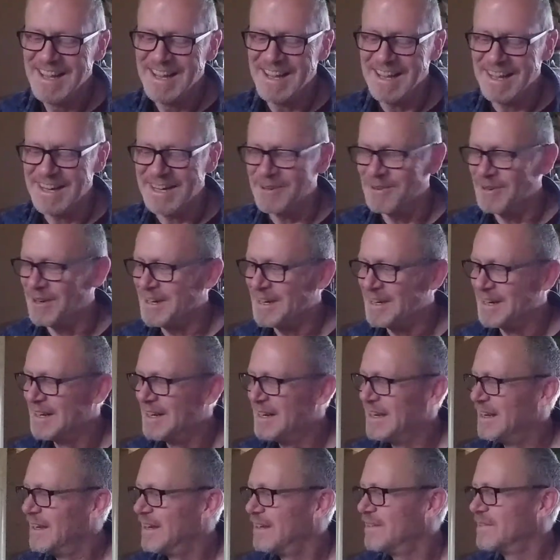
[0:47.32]
Anyway,
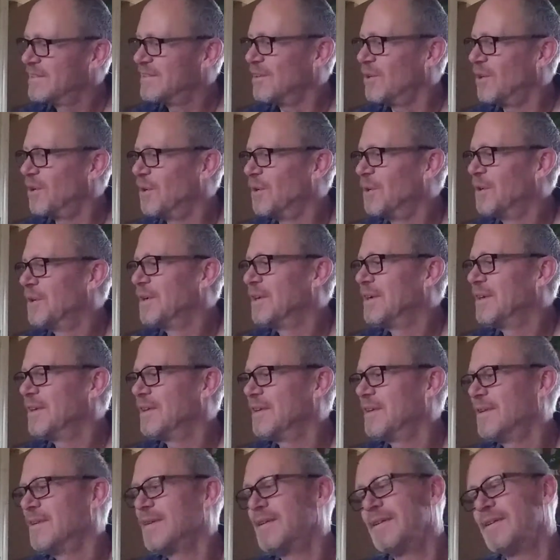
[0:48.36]
so
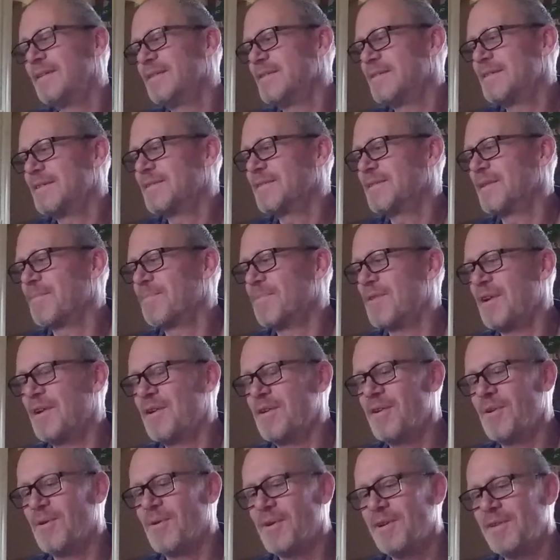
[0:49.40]
just something to
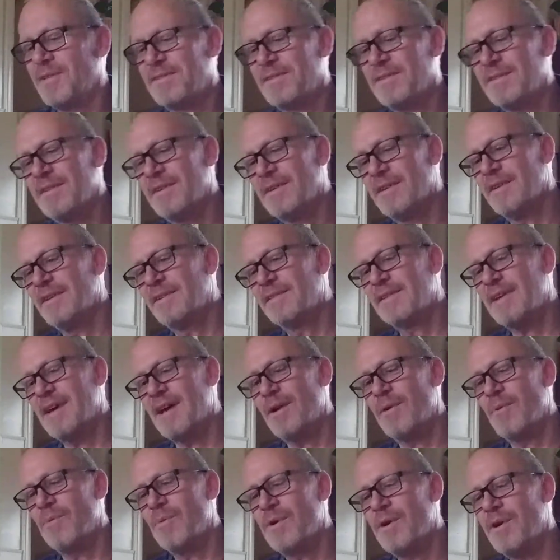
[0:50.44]
notice. It's
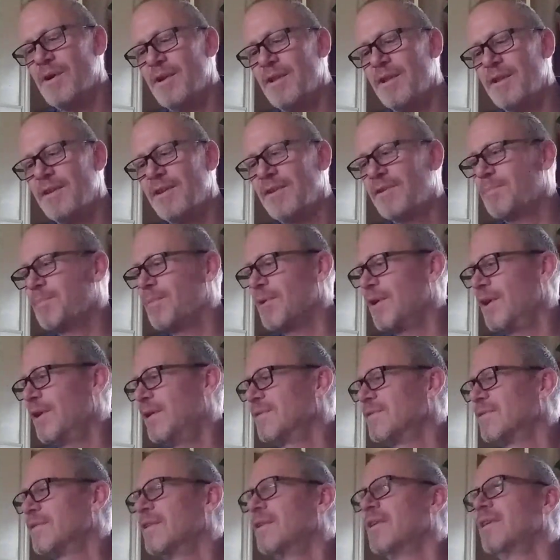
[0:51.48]
kind of weird in this
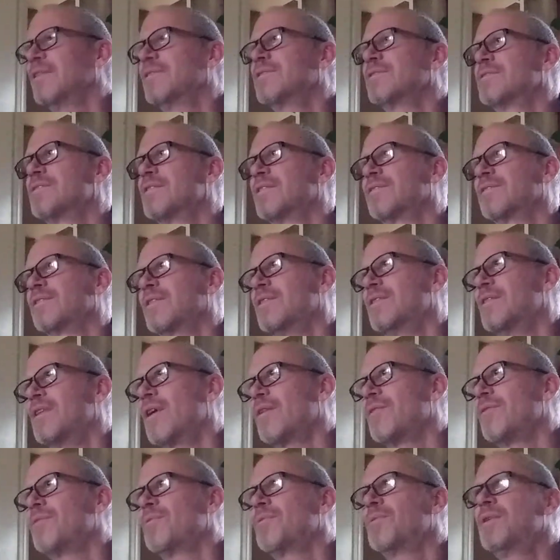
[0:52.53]
place, and it's just
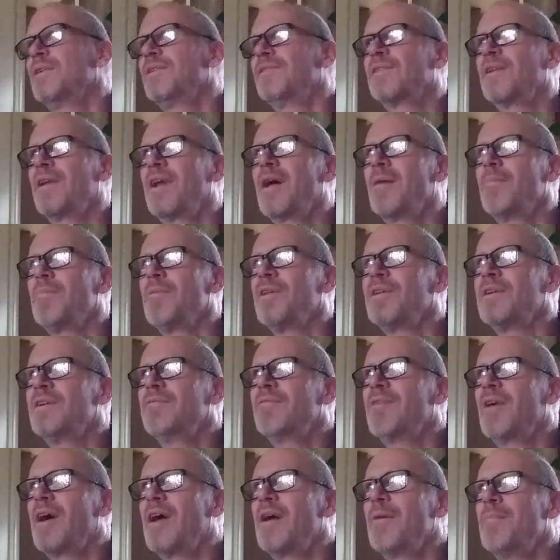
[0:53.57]
another reason I
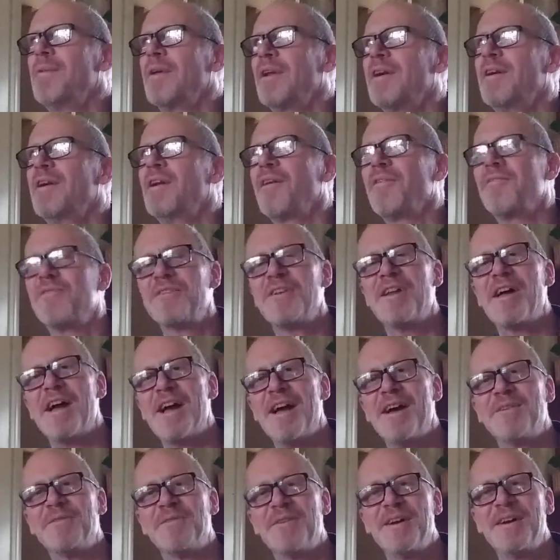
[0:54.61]
believe I am in another
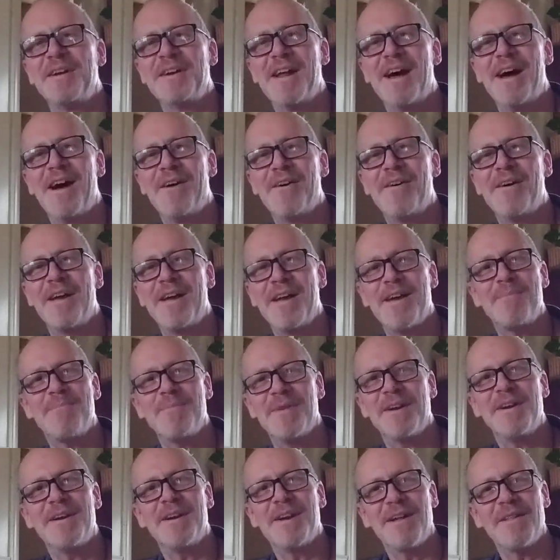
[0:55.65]
land right now. I am
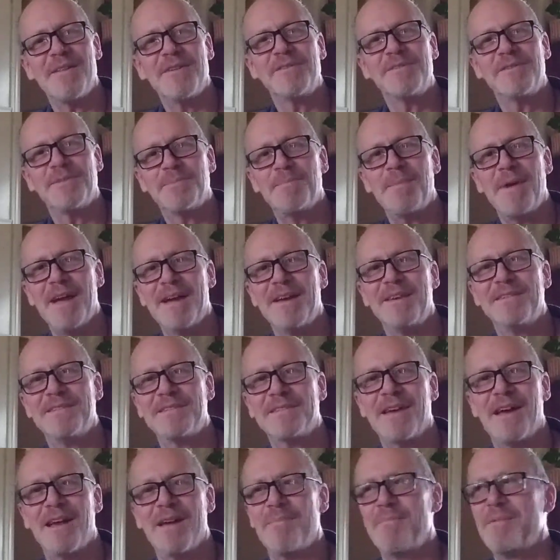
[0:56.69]
in another space.
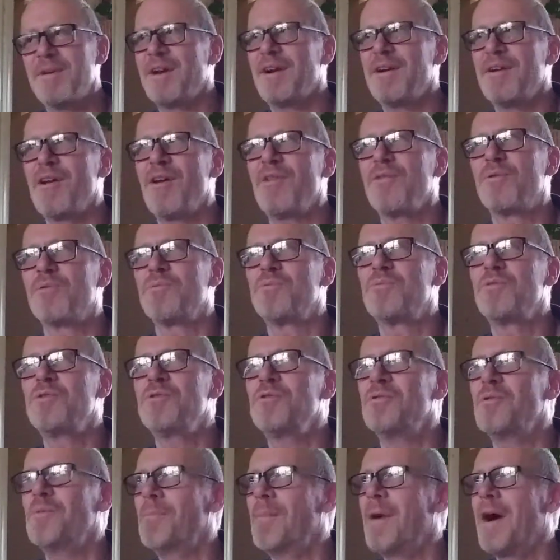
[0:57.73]
I am in another
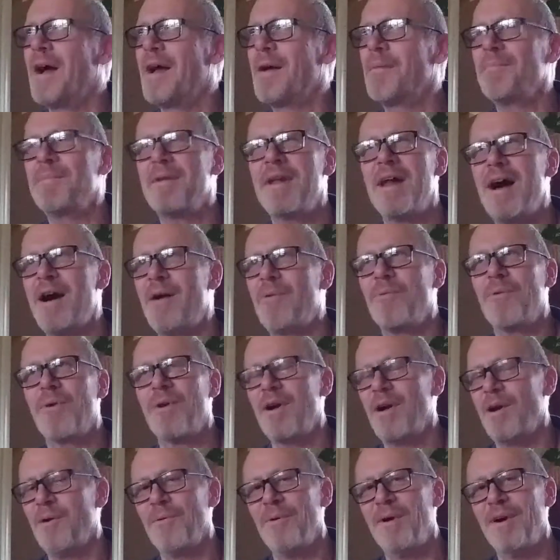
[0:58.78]
room. I am not where
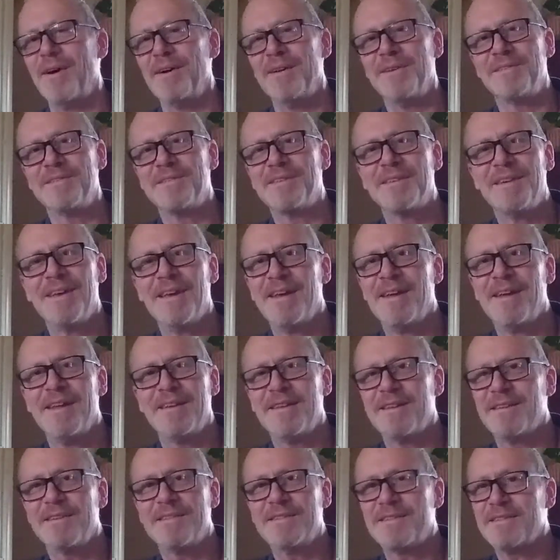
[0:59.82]
I was.
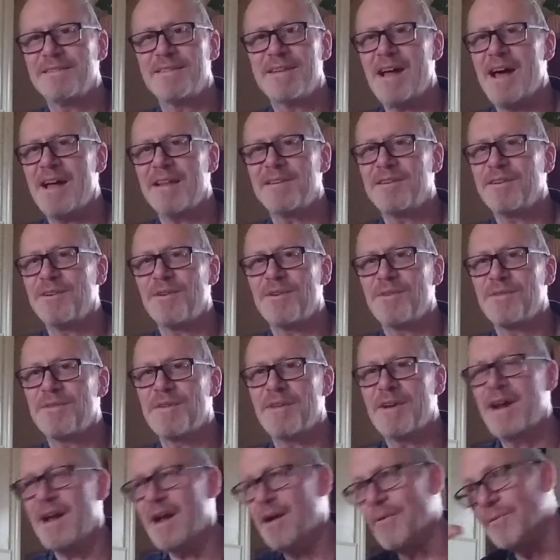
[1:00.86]
This is not the earth
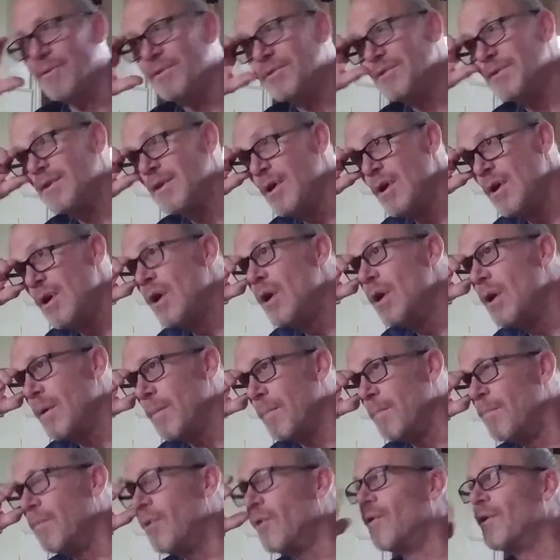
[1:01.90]
that I was
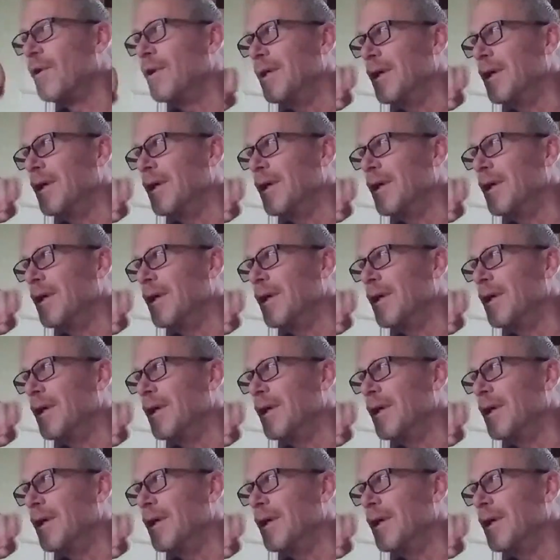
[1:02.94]
born